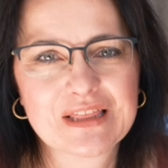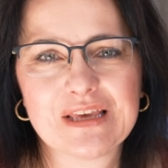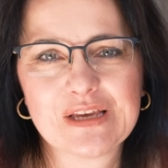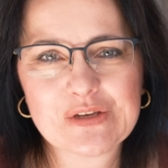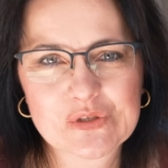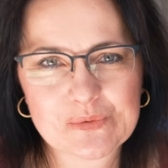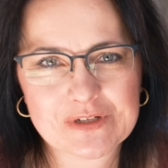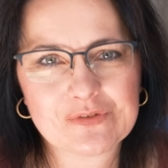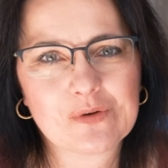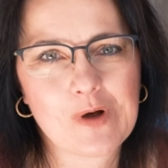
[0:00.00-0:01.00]
Thank you so
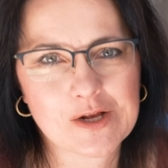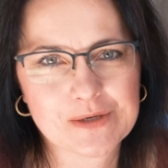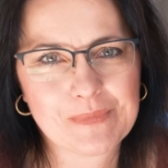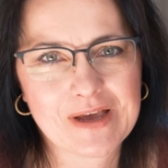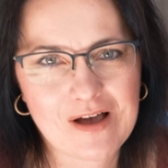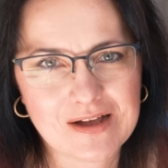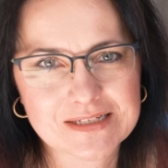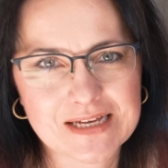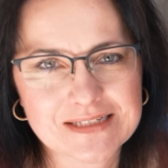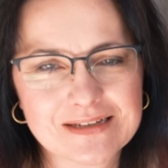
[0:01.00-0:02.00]
much for watching my
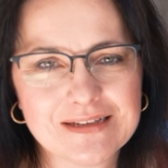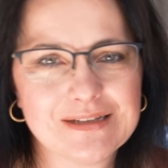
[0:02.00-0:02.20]
content.